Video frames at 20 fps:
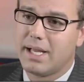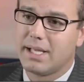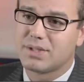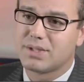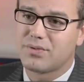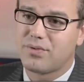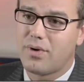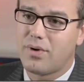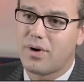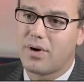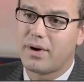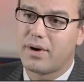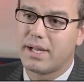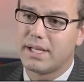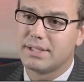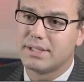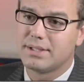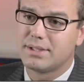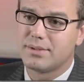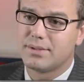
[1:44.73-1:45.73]
as far
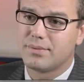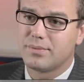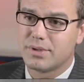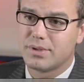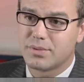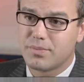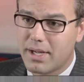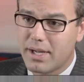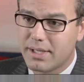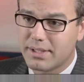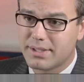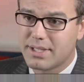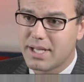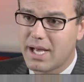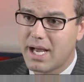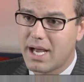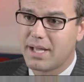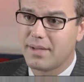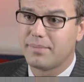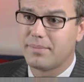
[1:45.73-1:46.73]
as response
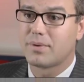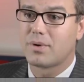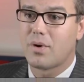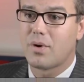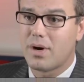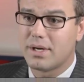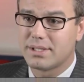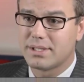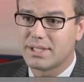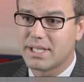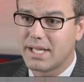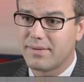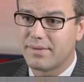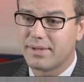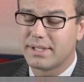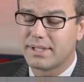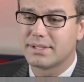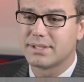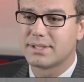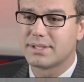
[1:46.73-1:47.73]
time, cost
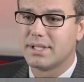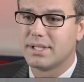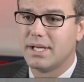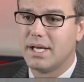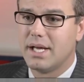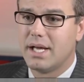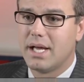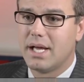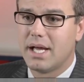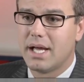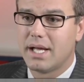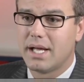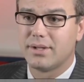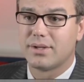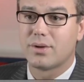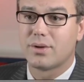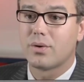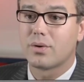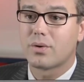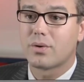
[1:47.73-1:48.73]
savings, and the
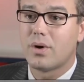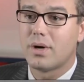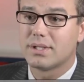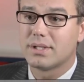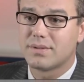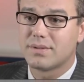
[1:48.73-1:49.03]
total cost